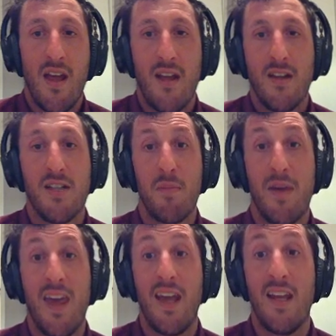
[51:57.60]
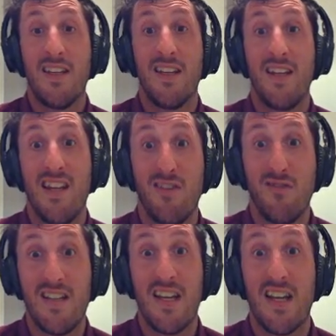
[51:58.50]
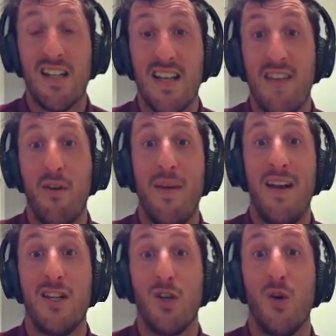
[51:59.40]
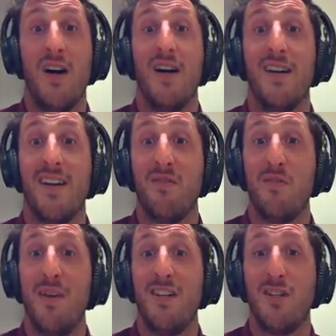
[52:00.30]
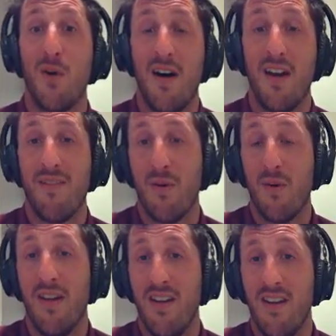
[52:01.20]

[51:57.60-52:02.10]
Tim King says this is ridiculous. Have I made it too hard? Have I made it too hard, everyone?